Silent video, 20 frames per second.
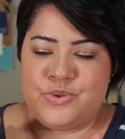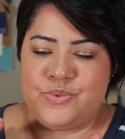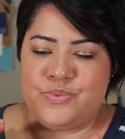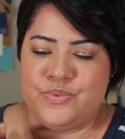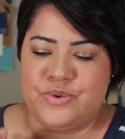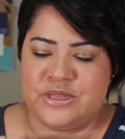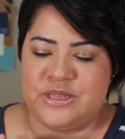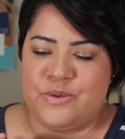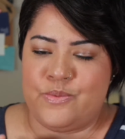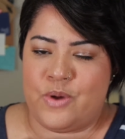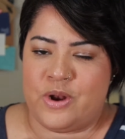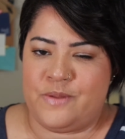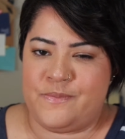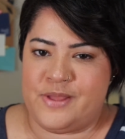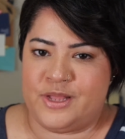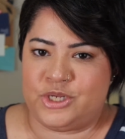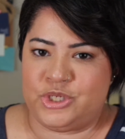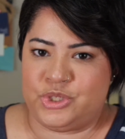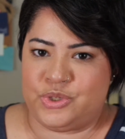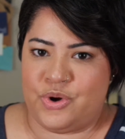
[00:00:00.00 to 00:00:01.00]
you really want to
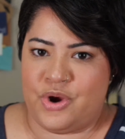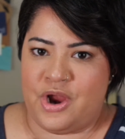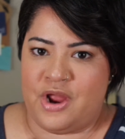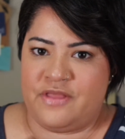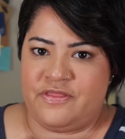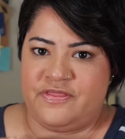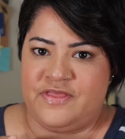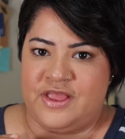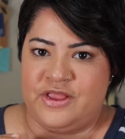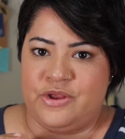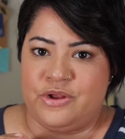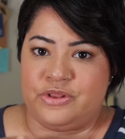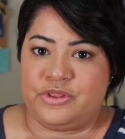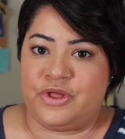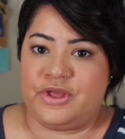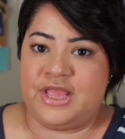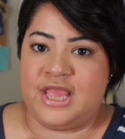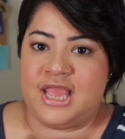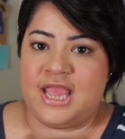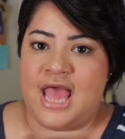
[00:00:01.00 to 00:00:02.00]
make sure that you're
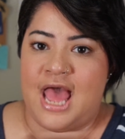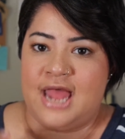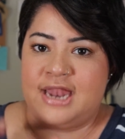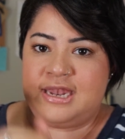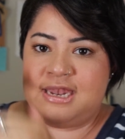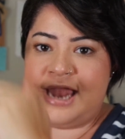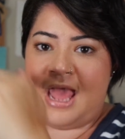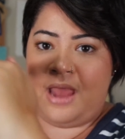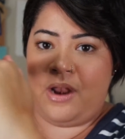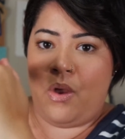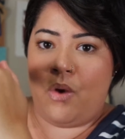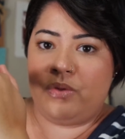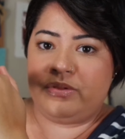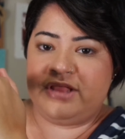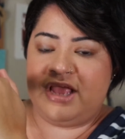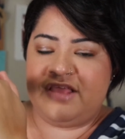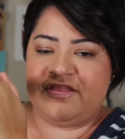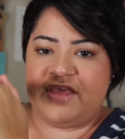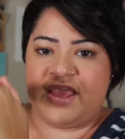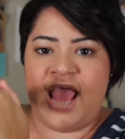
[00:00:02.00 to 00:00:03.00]
looking at not
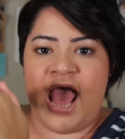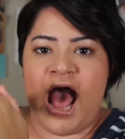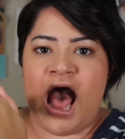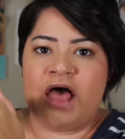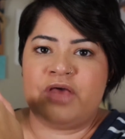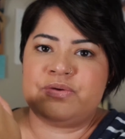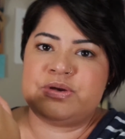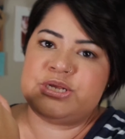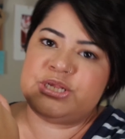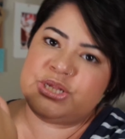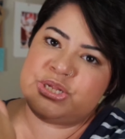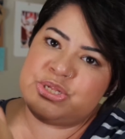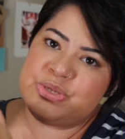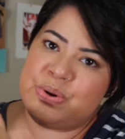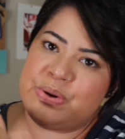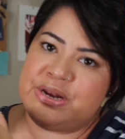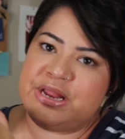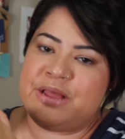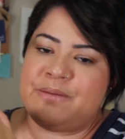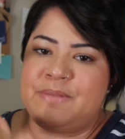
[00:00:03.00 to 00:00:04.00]
only the calories, the
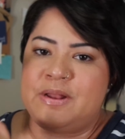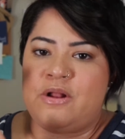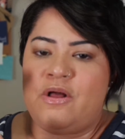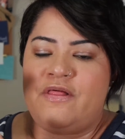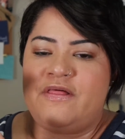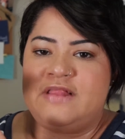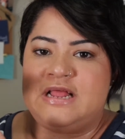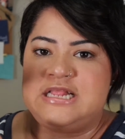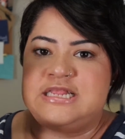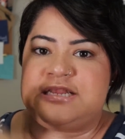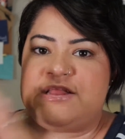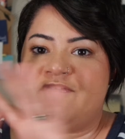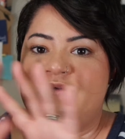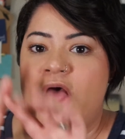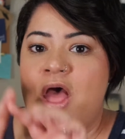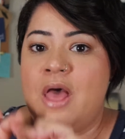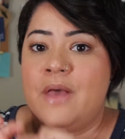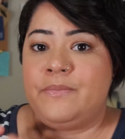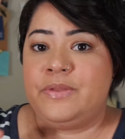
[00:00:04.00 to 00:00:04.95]
sodium, and all of that stuff,